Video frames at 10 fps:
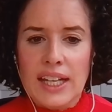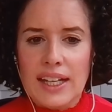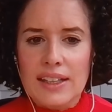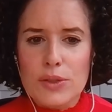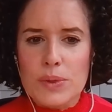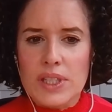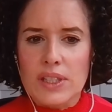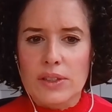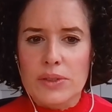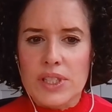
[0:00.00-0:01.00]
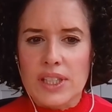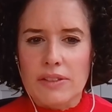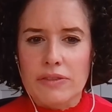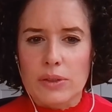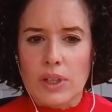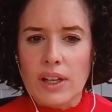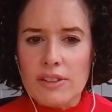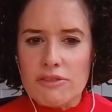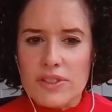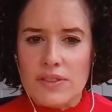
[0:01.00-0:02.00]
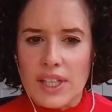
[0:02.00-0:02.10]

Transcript: And this was including, therefore, hundreds of